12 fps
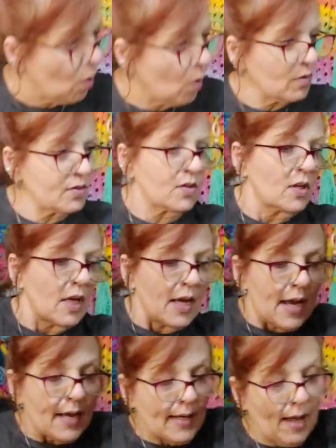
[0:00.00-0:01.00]
Souls.
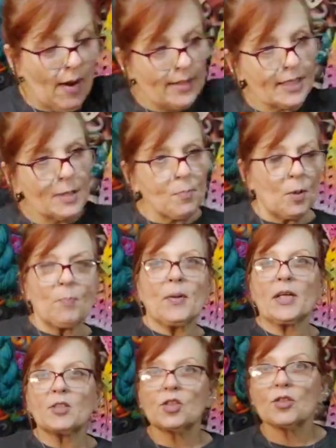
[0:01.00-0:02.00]
Now, I did put
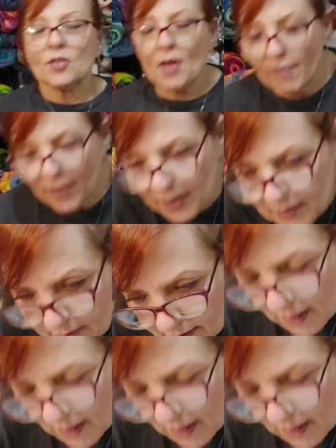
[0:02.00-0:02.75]
pictures of it